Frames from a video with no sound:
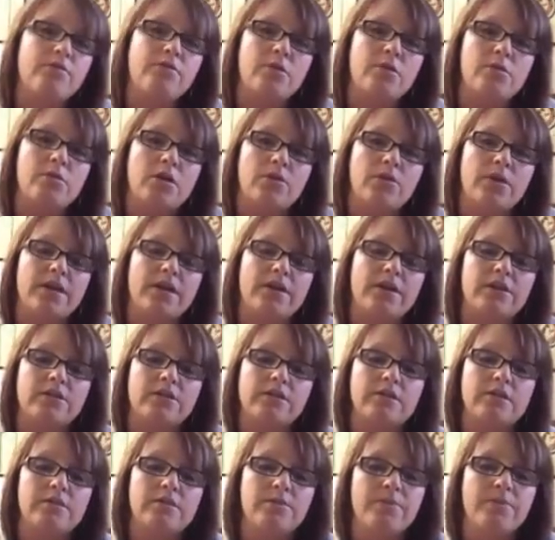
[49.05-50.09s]
our
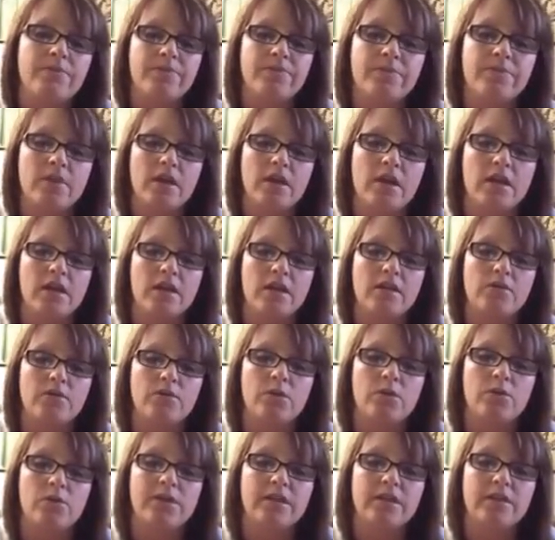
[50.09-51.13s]
records. And
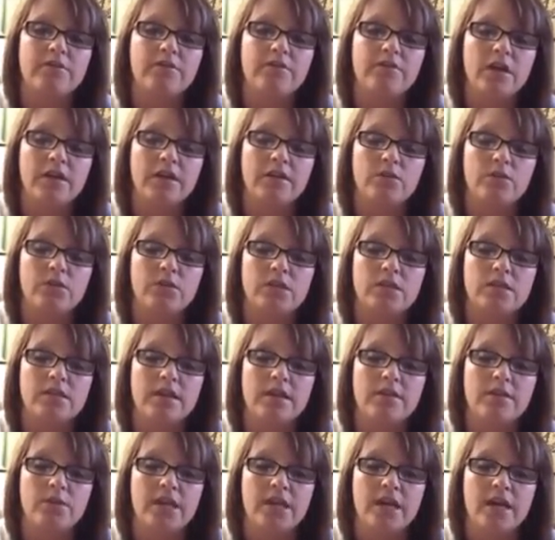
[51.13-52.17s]
what we did find was
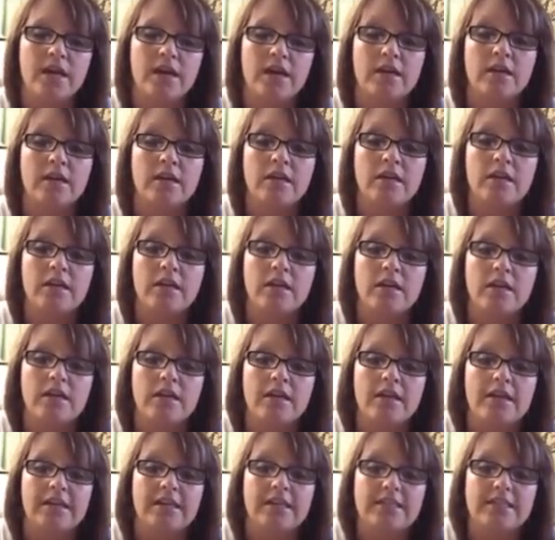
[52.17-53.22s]
that we had
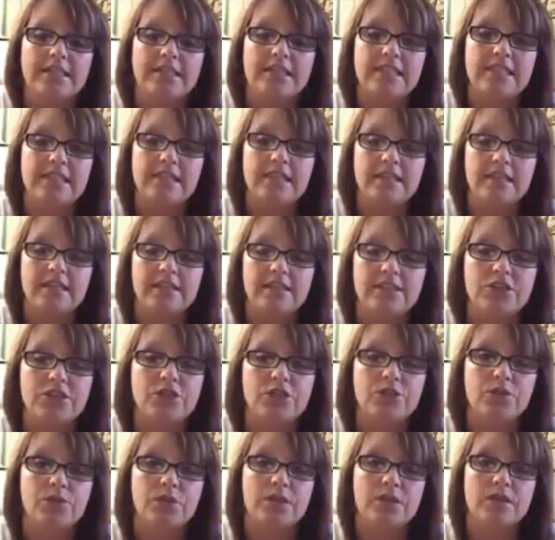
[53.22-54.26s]
indeed an
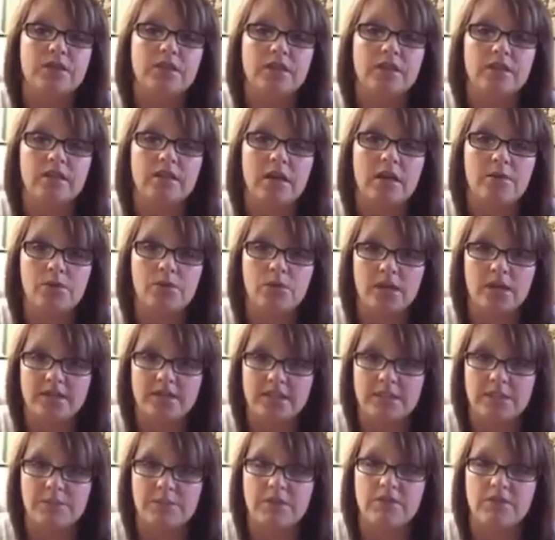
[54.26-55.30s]
issue with
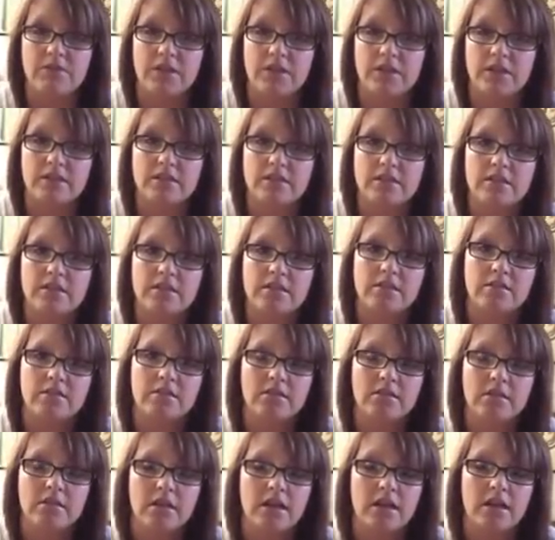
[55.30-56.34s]
hypoglycemic events,
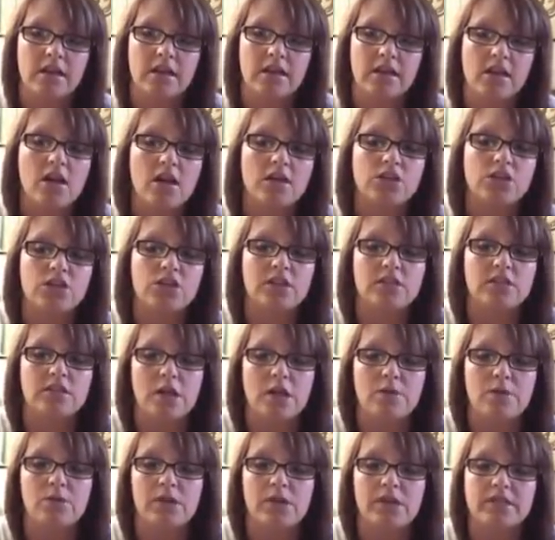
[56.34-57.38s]
and not just
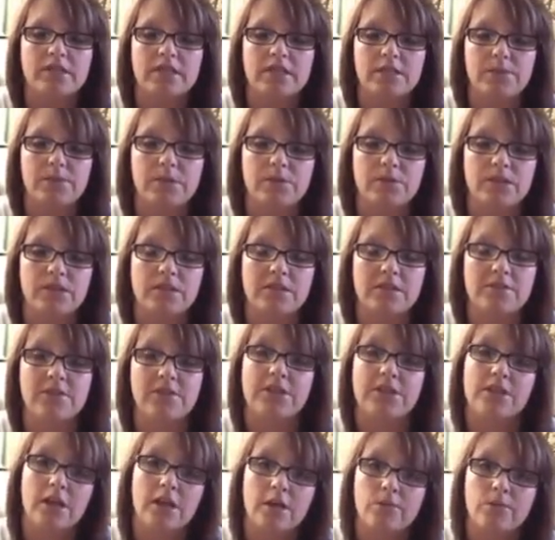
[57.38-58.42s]
hypoglycemia but
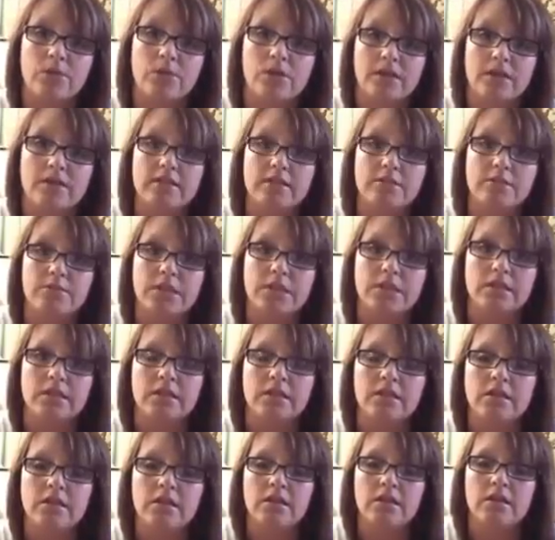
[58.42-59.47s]
severe hypoglycemia.
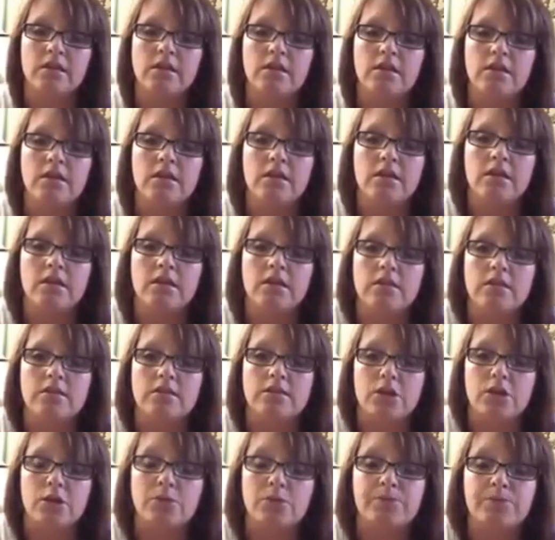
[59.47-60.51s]

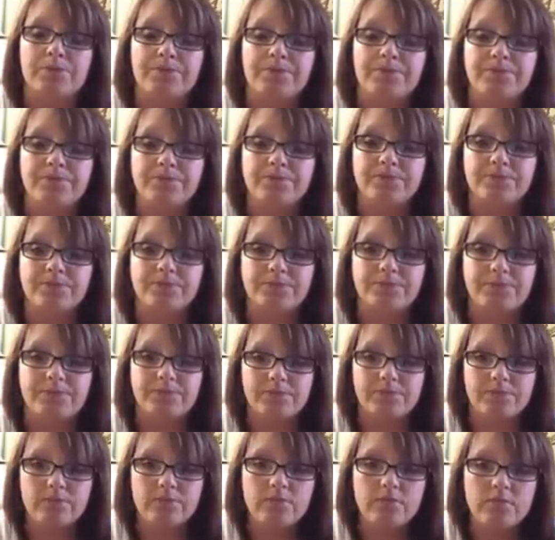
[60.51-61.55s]
So
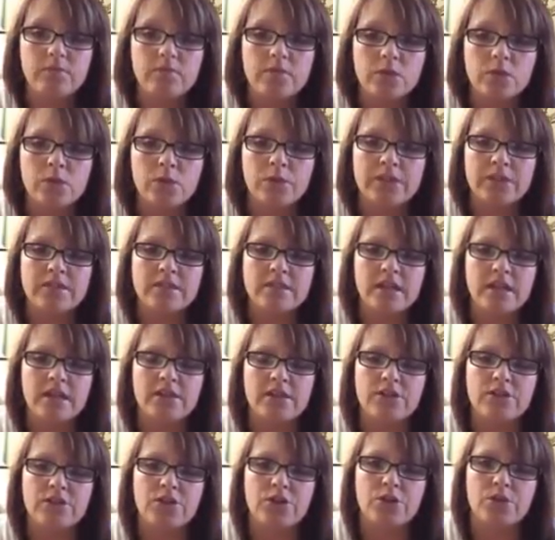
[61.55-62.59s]
what we
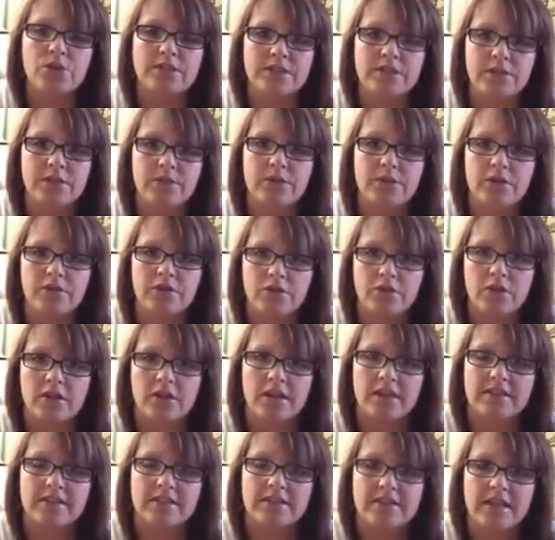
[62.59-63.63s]
decided to do was get with our
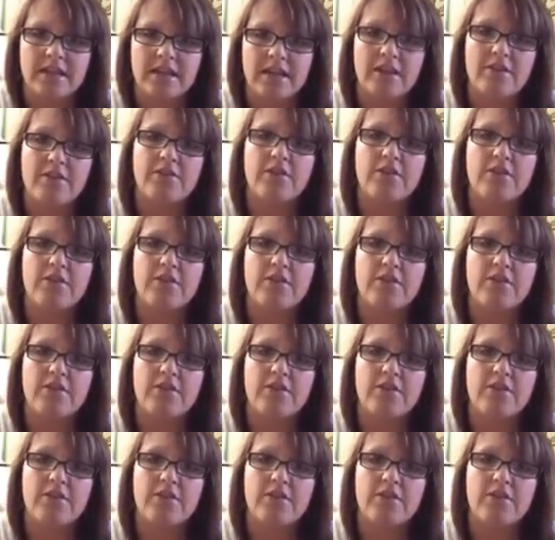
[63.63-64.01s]
frontline staff